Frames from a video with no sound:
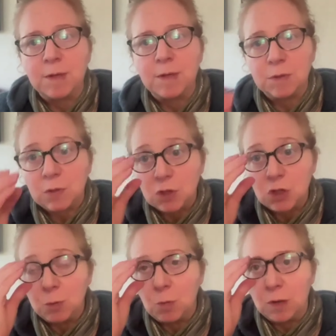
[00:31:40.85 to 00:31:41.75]
I mean, it was a
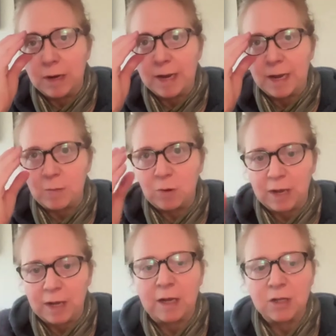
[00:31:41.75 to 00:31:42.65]
stupid one.
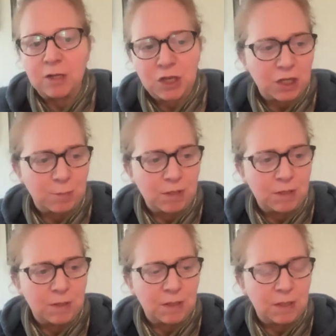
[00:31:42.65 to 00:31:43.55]
I got
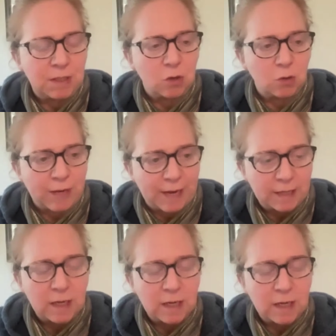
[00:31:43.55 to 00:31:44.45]
ChatGPT to
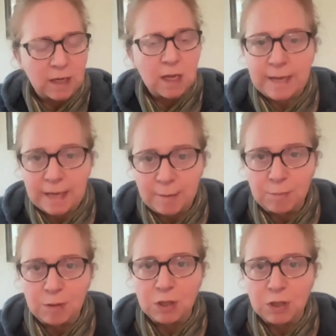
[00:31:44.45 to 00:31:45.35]
create an
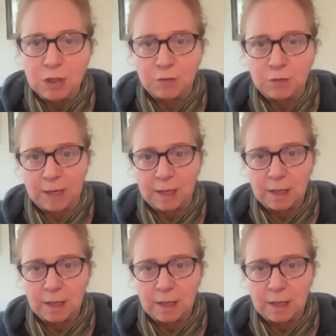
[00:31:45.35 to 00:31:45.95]
image for me